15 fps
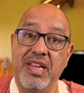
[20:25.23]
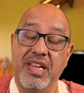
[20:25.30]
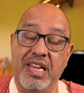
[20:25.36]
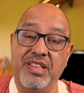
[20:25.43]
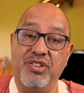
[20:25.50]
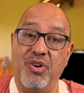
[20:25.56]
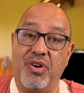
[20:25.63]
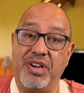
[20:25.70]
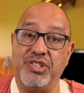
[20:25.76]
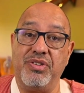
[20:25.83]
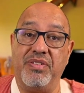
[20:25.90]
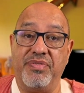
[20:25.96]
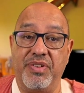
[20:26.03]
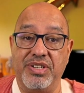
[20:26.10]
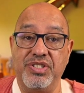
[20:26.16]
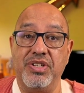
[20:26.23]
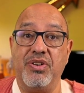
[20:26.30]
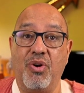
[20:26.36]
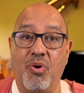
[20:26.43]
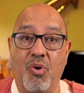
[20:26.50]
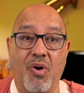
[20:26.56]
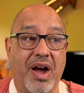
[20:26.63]
in the orchestra version
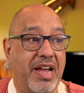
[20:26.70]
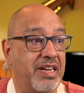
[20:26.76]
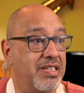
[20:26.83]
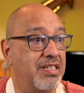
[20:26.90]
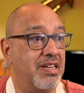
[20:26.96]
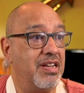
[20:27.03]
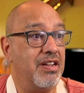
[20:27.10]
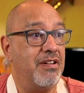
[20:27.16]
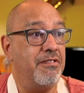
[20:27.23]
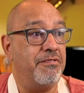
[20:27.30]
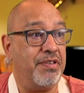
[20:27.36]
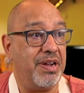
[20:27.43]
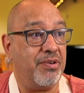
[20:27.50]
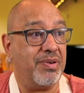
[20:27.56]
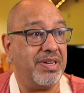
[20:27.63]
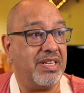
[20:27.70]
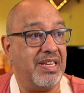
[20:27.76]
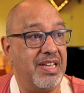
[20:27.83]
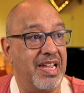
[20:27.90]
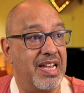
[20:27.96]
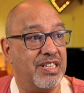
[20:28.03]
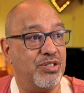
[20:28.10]
quite
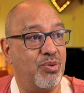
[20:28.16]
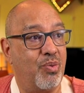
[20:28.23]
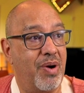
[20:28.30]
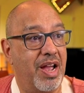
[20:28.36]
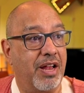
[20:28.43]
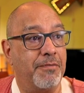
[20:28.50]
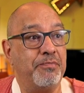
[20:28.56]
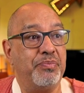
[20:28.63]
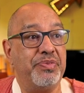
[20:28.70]
frequently as well.